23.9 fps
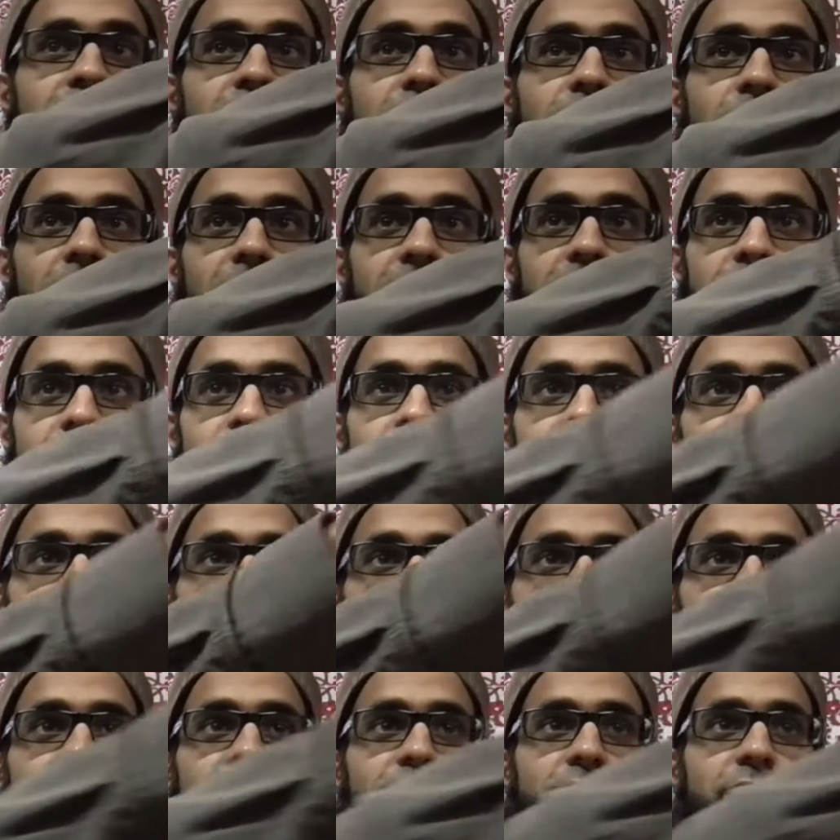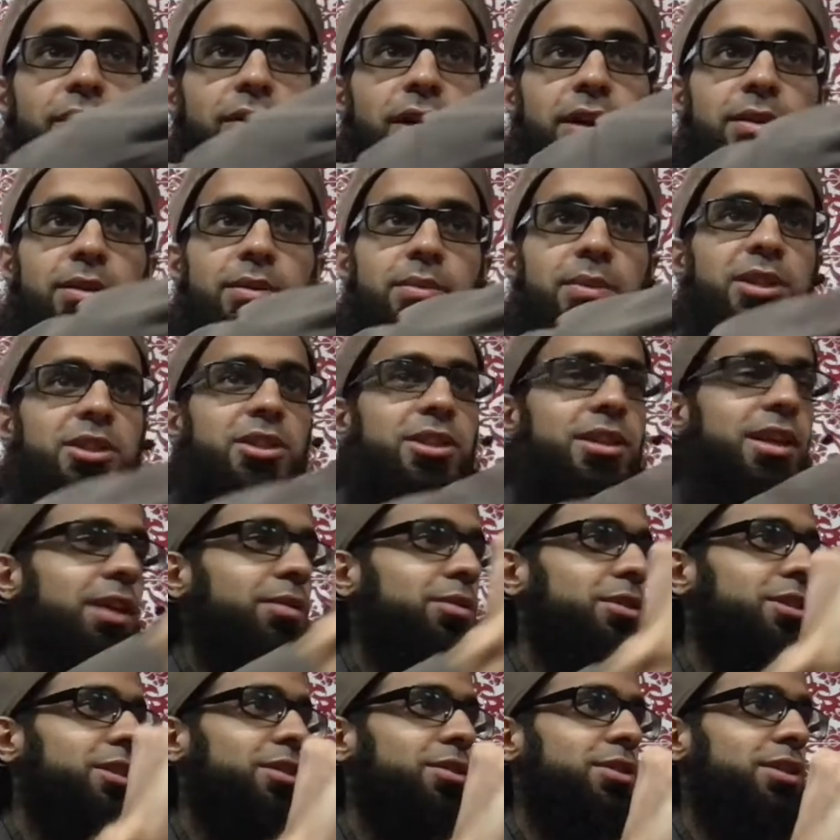ride, they get a free ride, mashallah, I
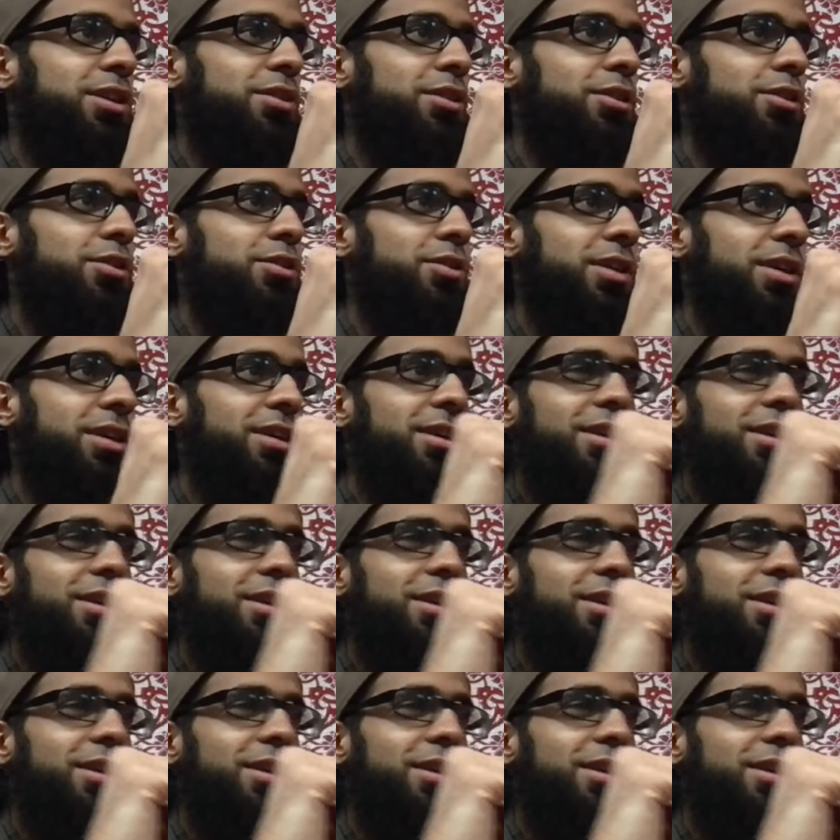wish I was on those, right?